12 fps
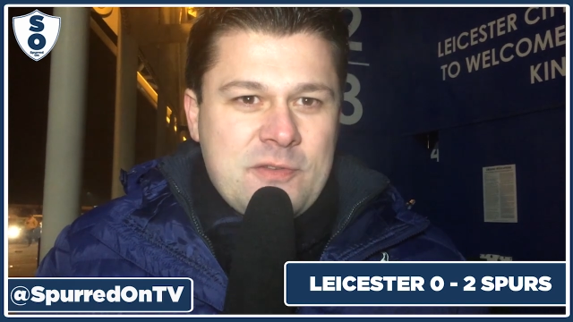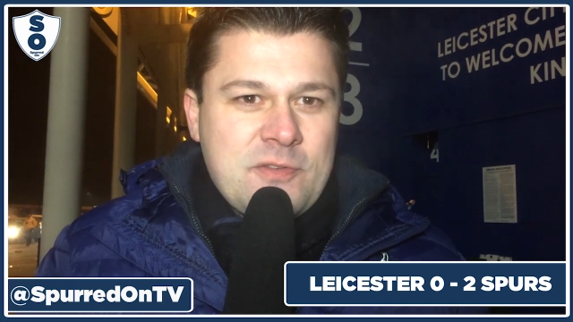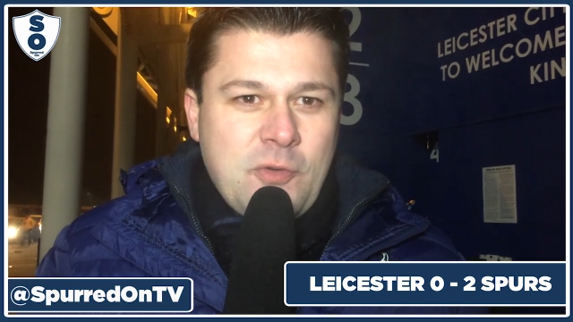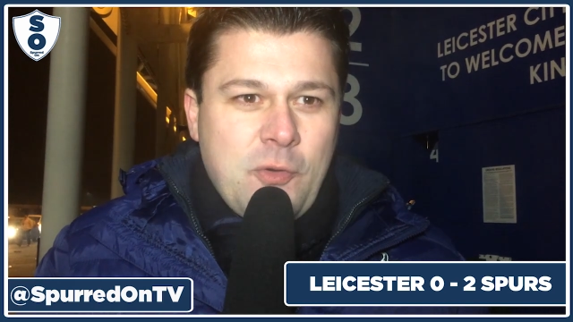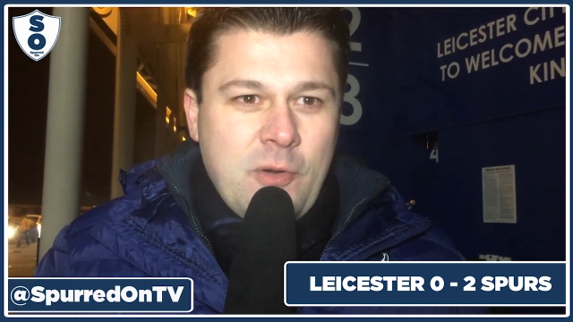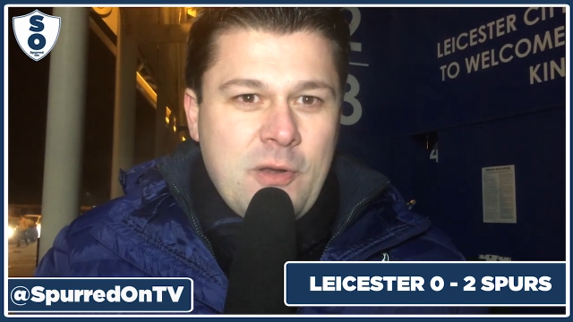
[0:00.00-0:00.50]

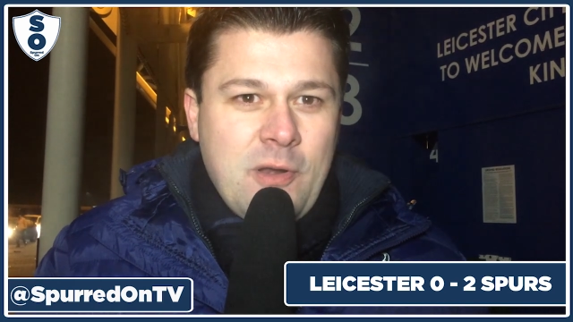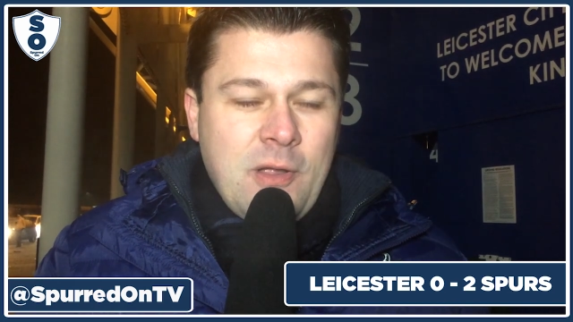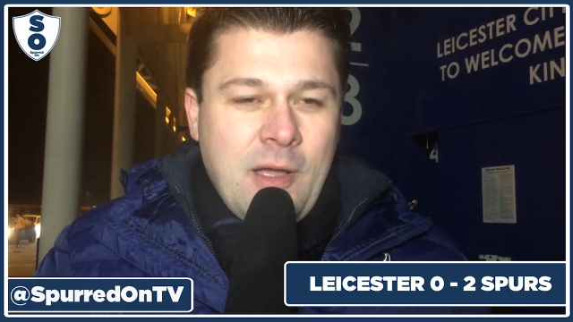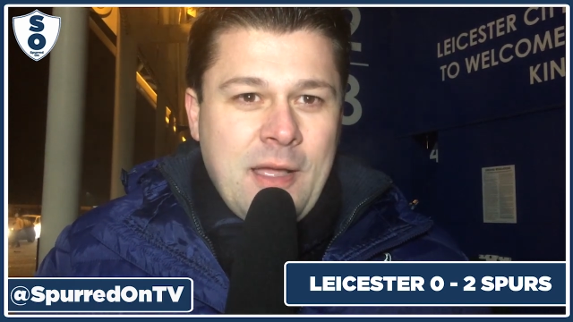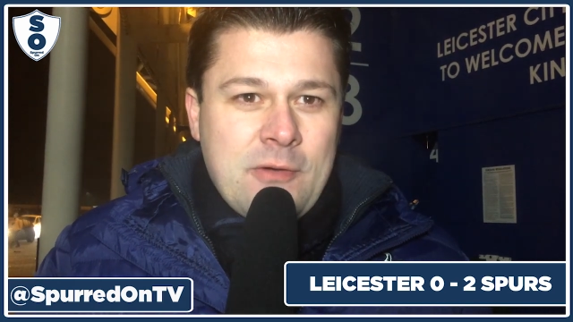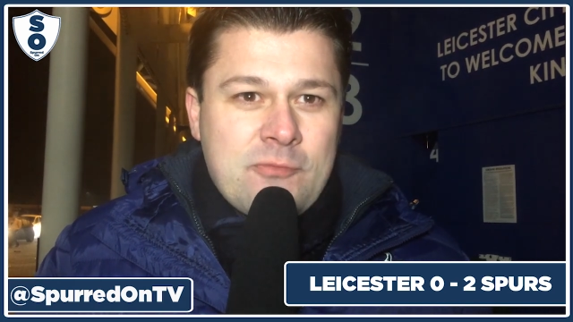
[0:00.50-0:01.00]
saw
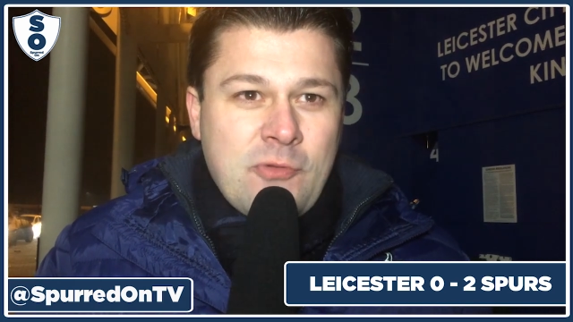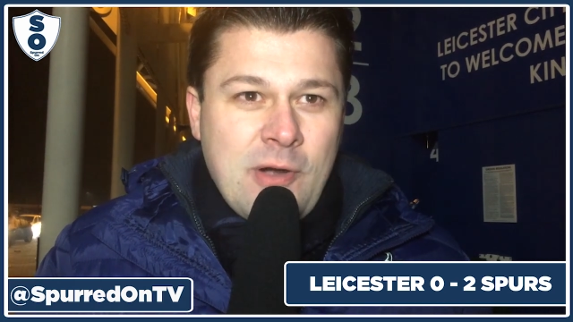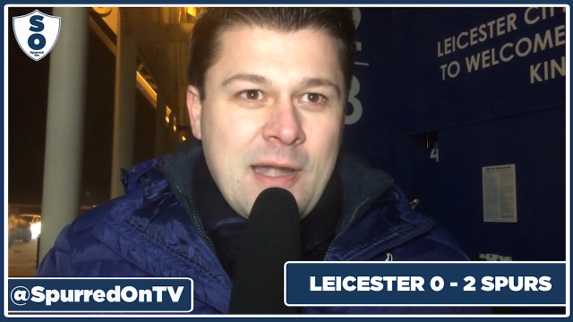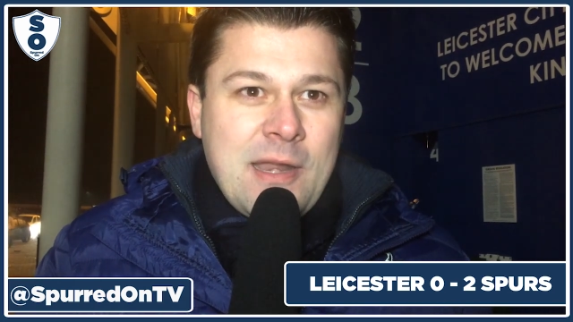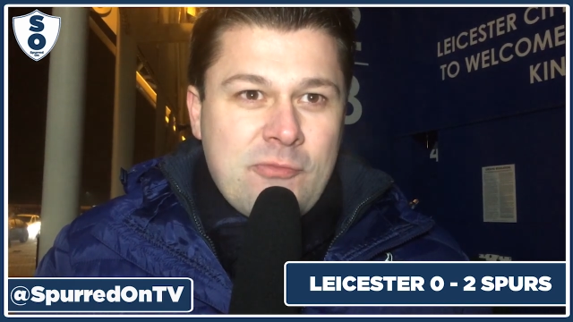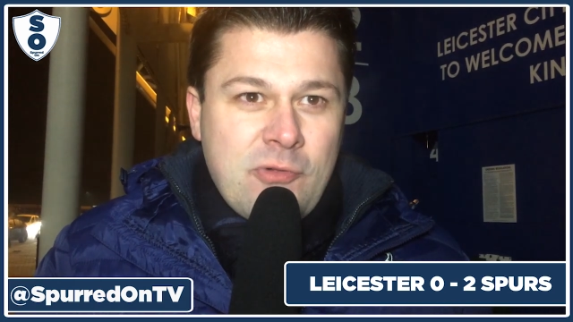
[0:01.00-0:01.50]
like, a
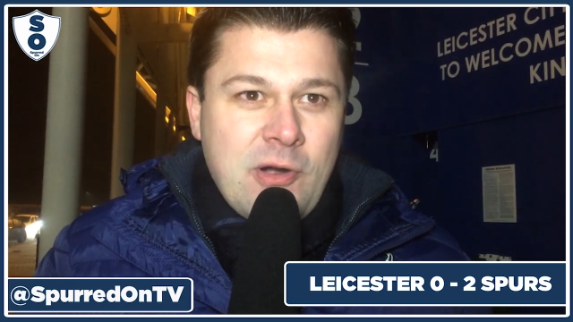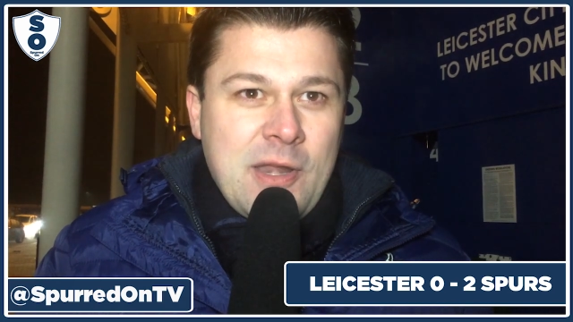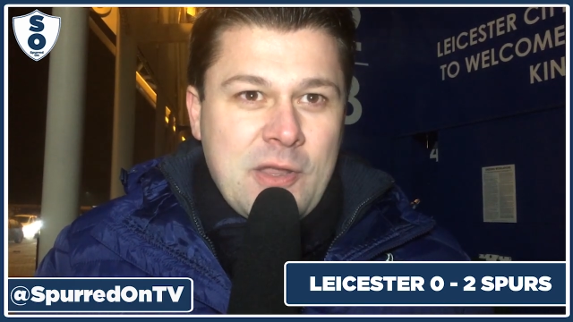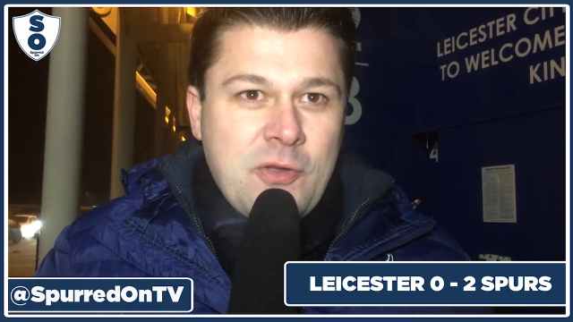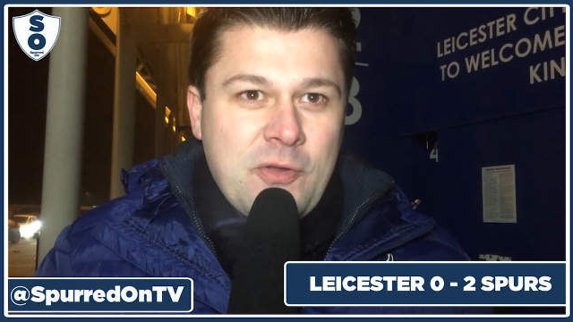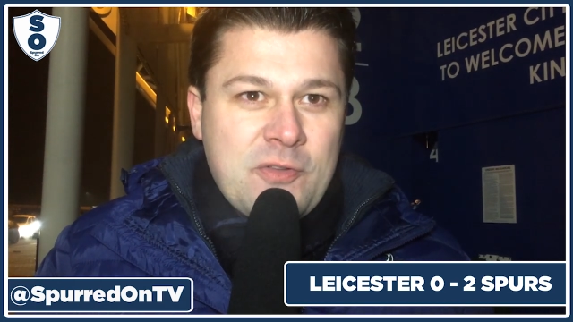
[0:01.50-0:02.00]
really,
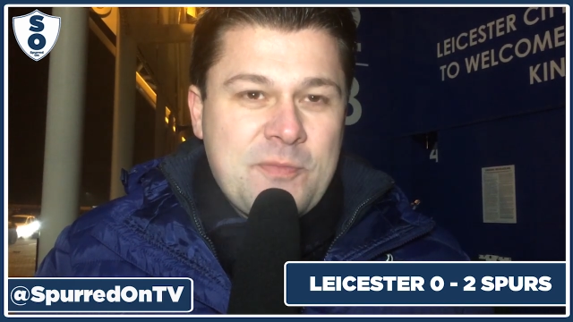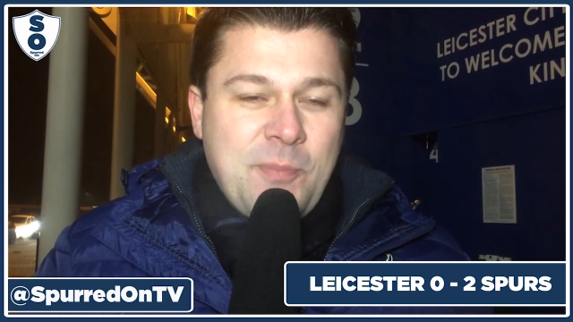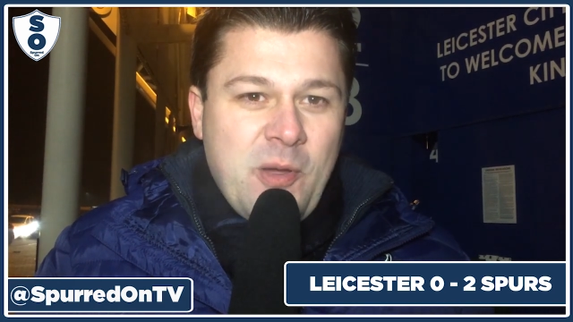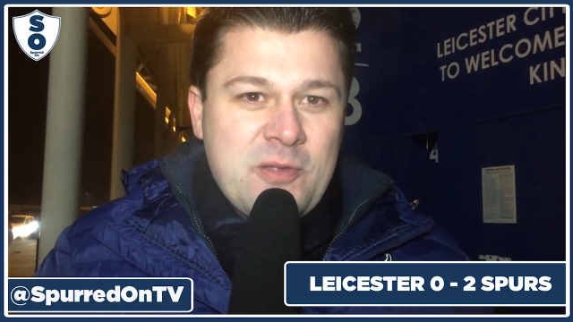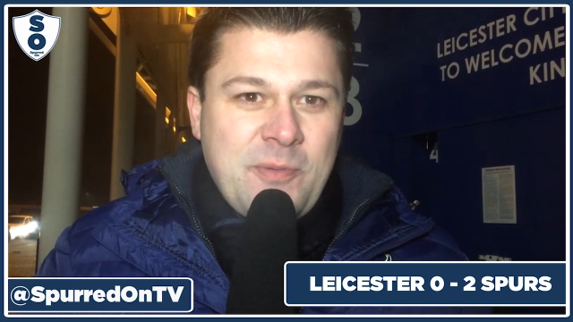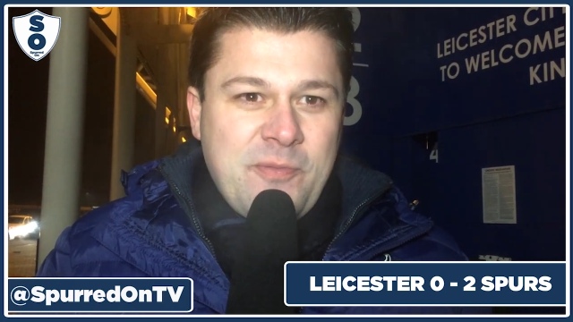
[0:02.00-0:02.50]
really good
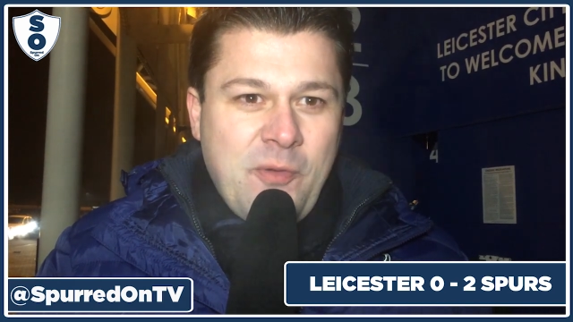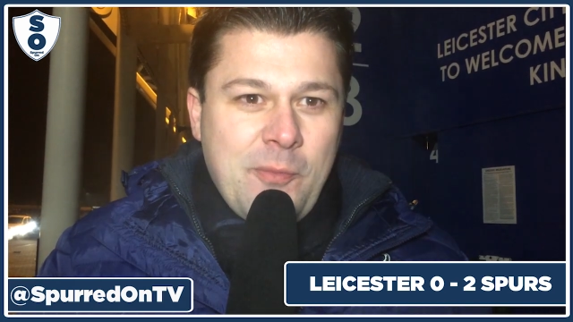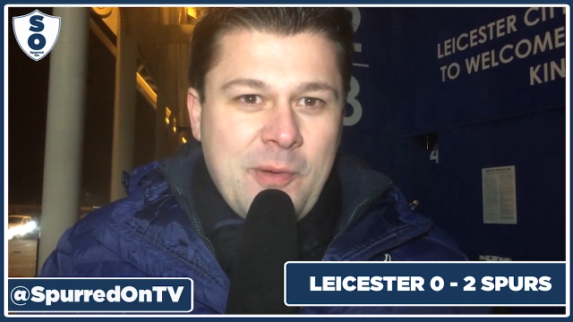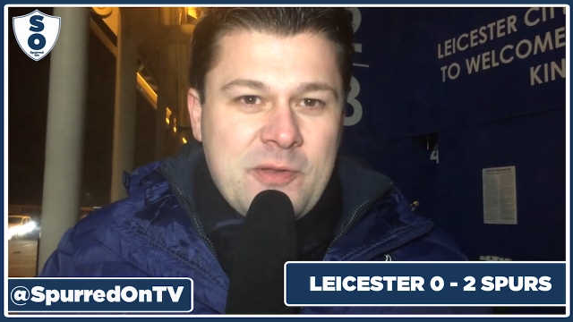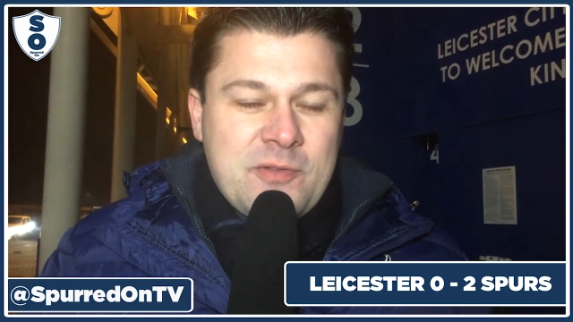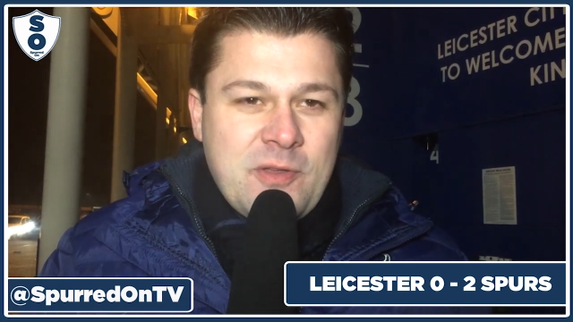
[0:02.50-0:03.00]
Spurs
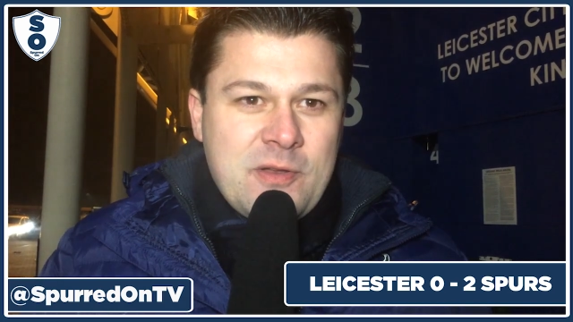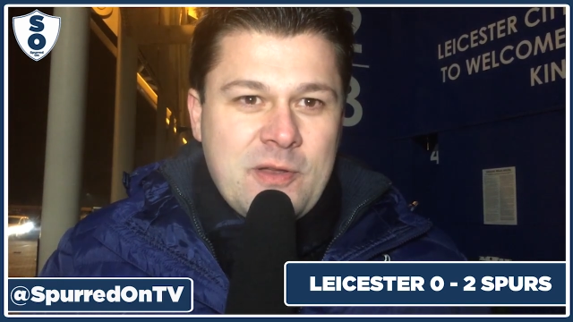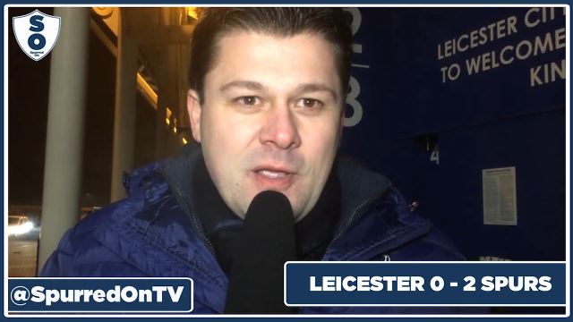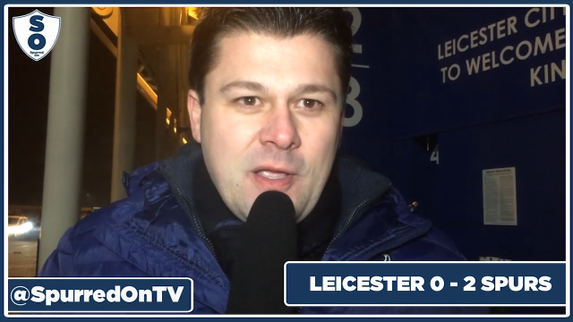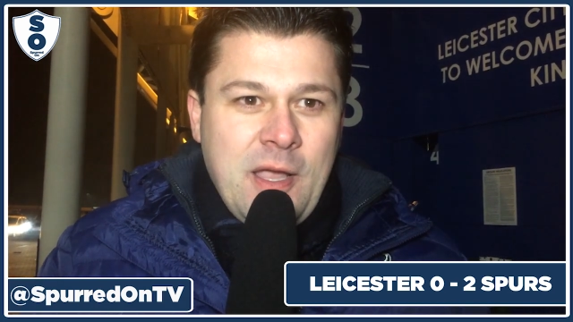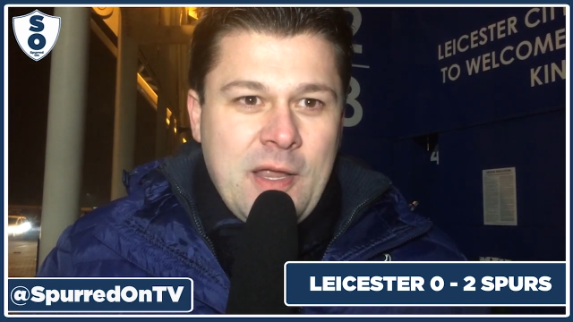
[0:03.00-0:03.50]
performance,
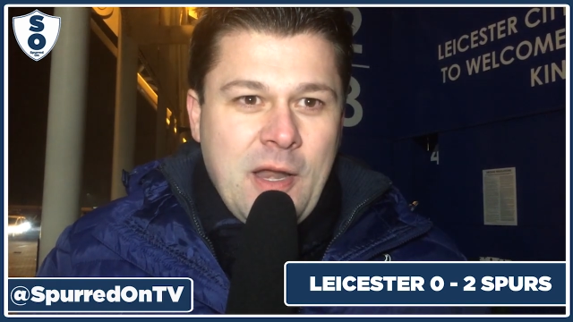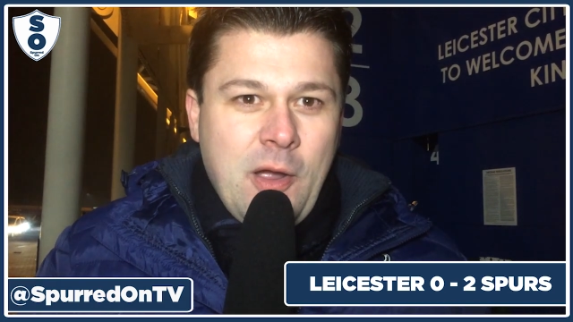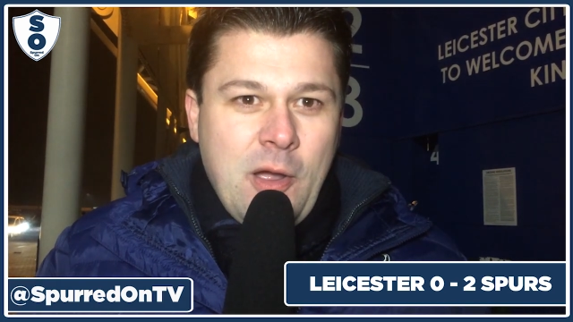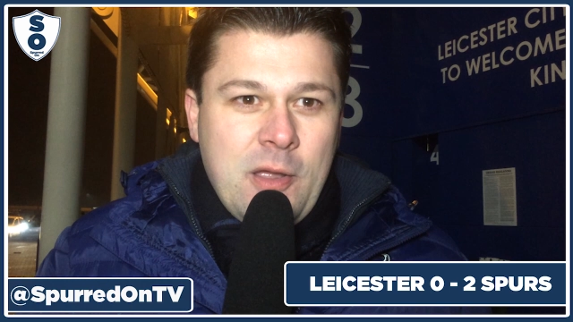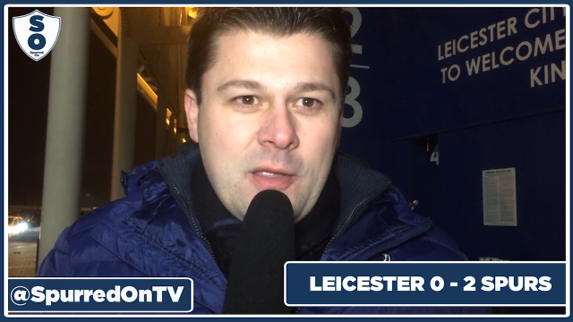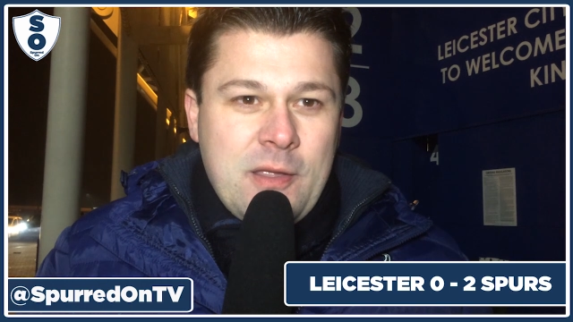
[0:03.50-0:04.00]
and you
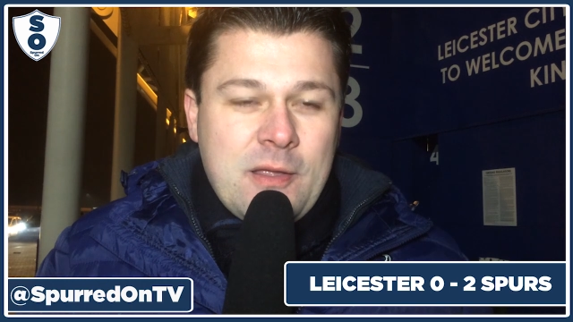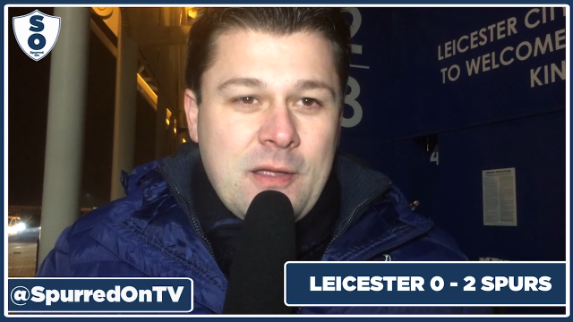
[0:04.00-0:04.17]
know,